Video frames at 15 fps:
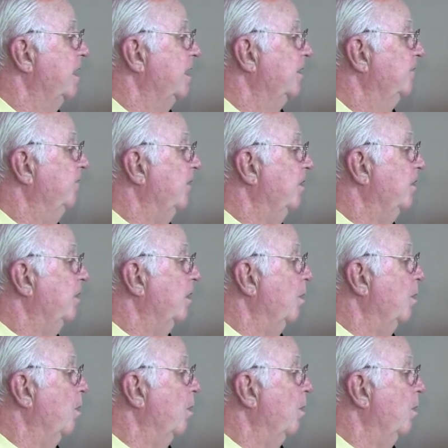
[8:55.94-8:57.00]

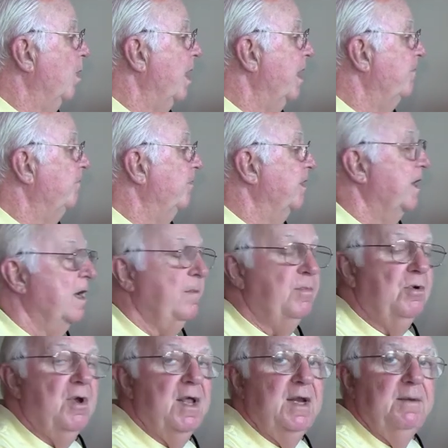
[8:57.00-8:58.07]
spherical array for the
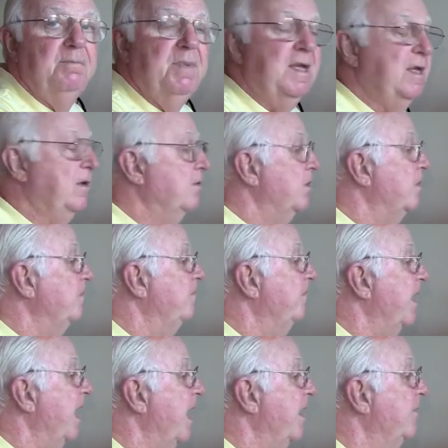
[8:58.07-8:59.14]
upgraded
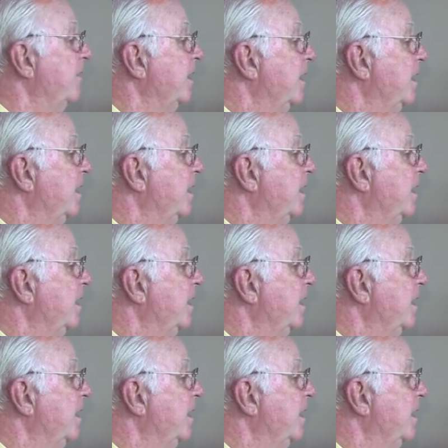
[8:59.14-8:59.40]
BQQ-5